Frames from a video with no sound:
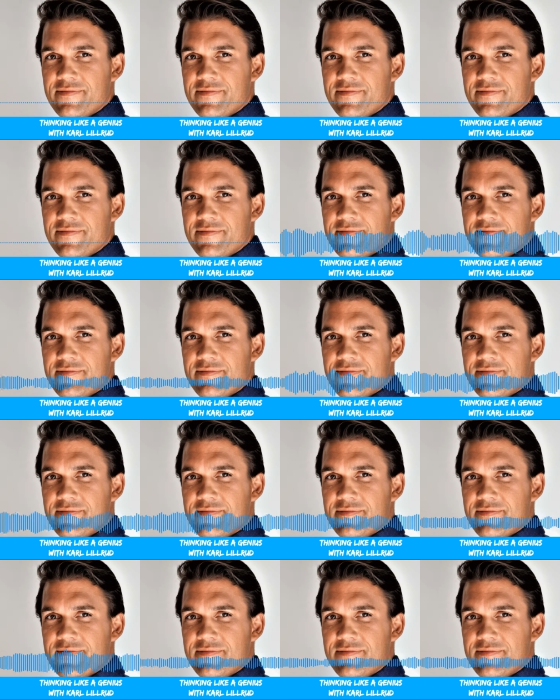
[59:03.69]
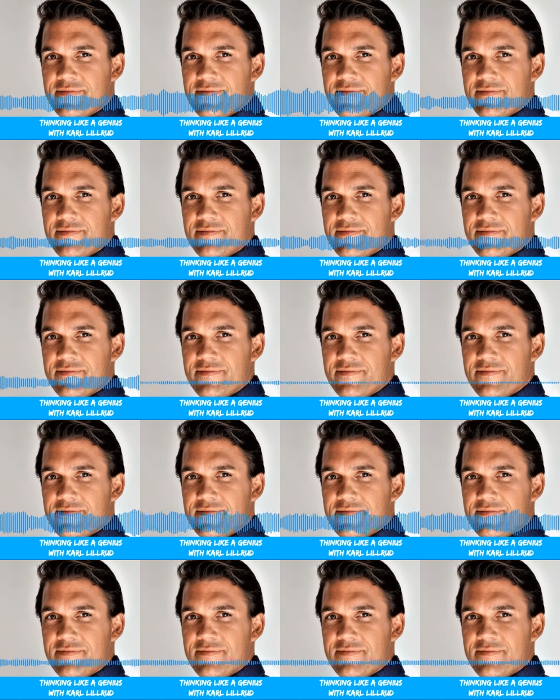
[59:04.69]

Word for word: And what I realized that by